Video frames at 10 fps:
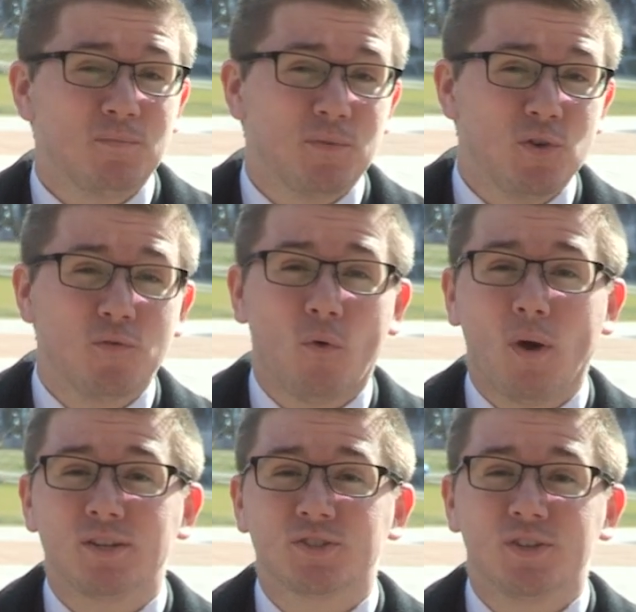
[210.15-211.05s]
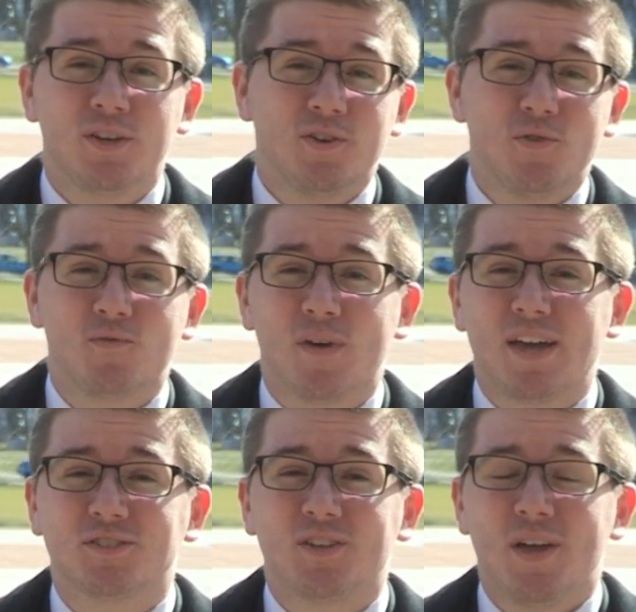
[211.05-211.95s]
New voice, new
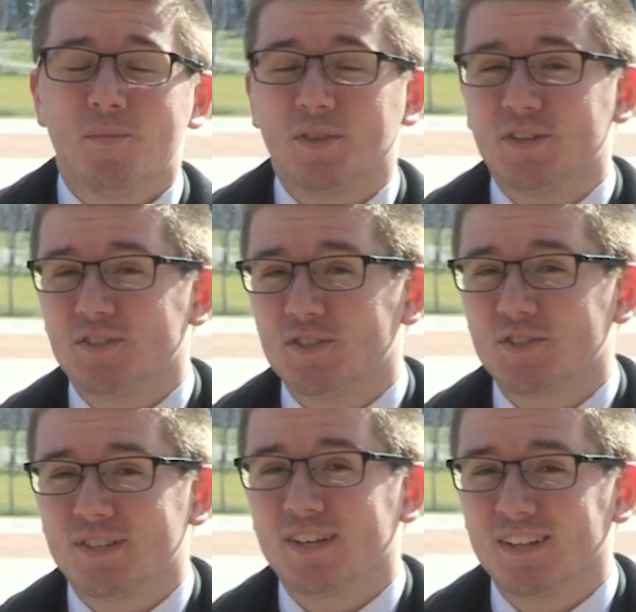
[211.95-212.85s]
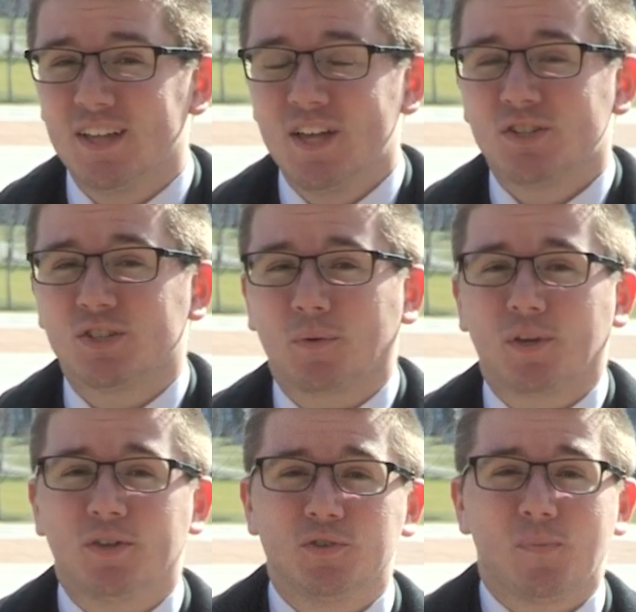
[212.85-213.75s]
face, but this is still
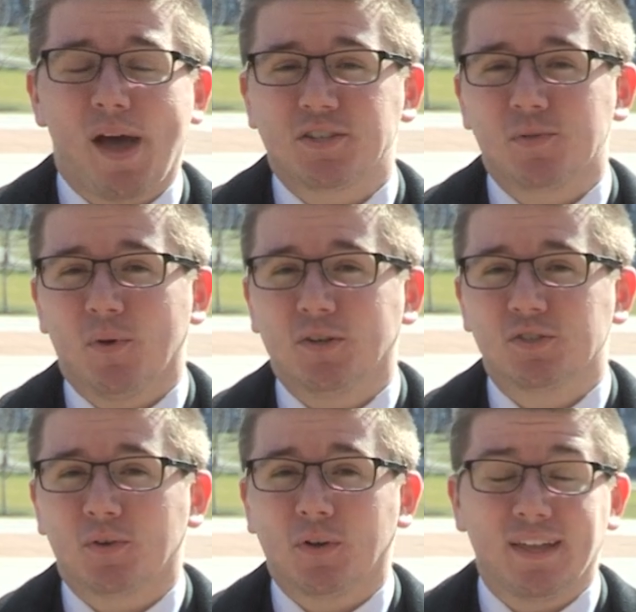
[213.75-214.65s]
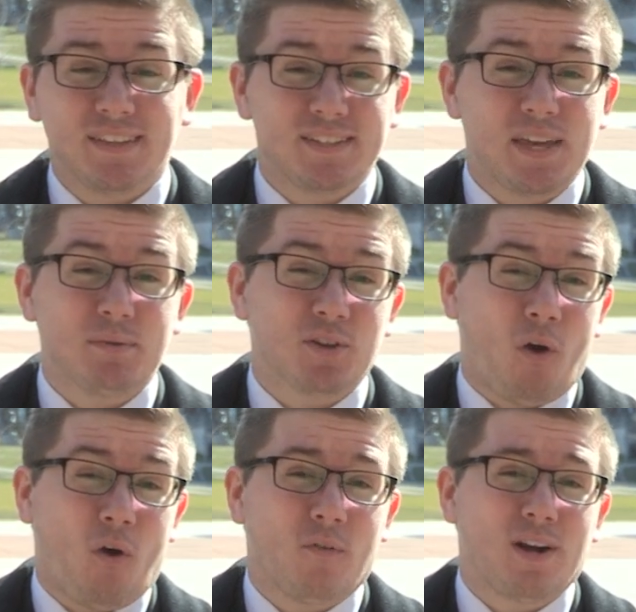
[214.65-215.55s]
Syracuse basketball, Cyril, and the team is
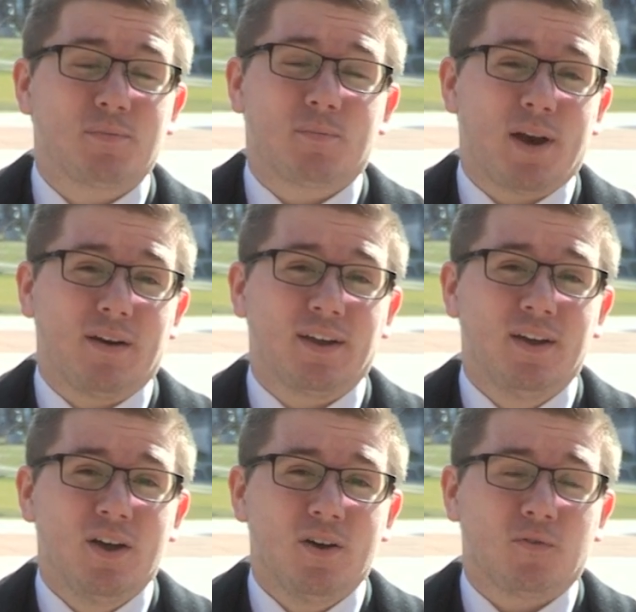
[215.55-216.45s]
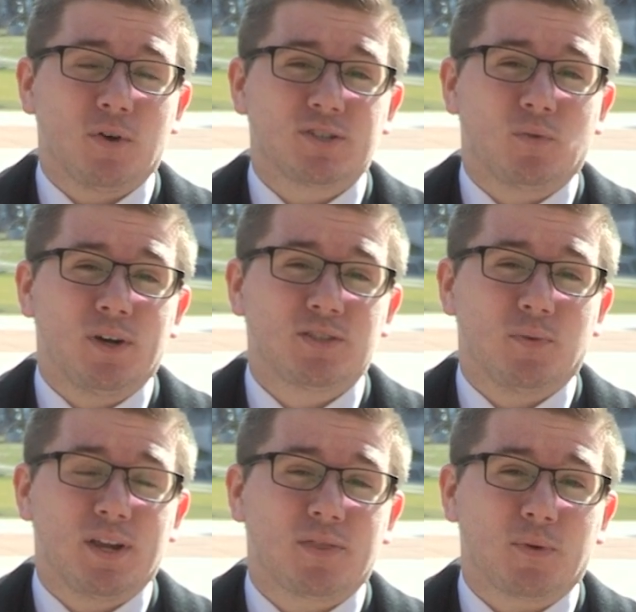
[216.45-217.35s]
already preparing for its
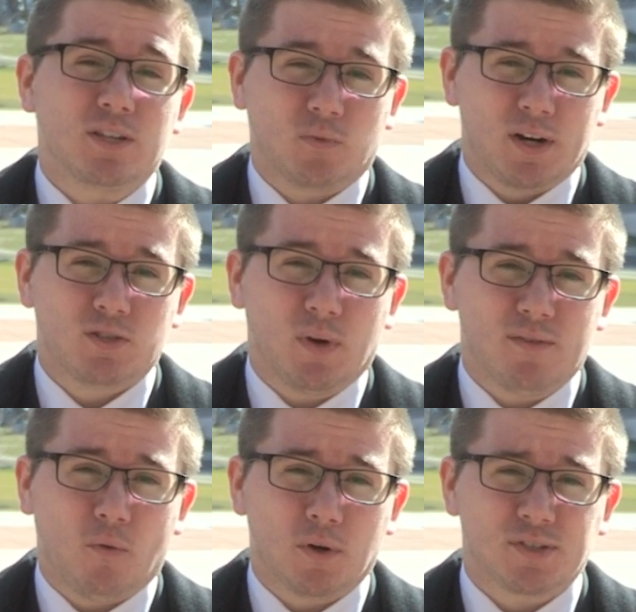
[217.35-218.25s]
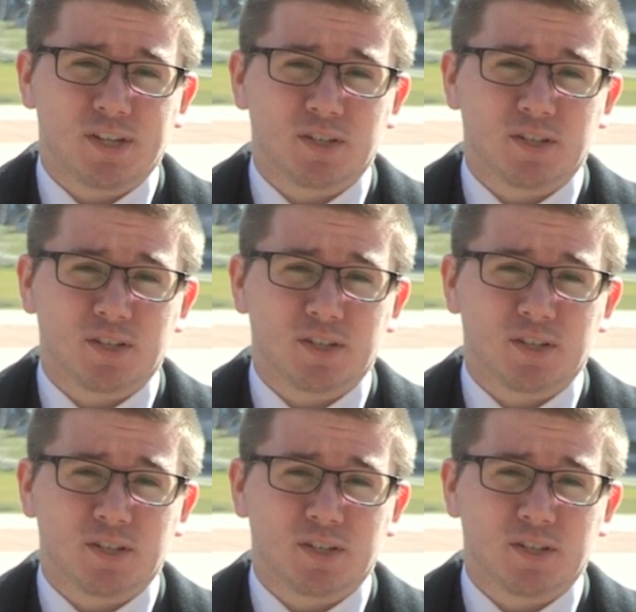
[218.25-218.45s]
2023-2024 season.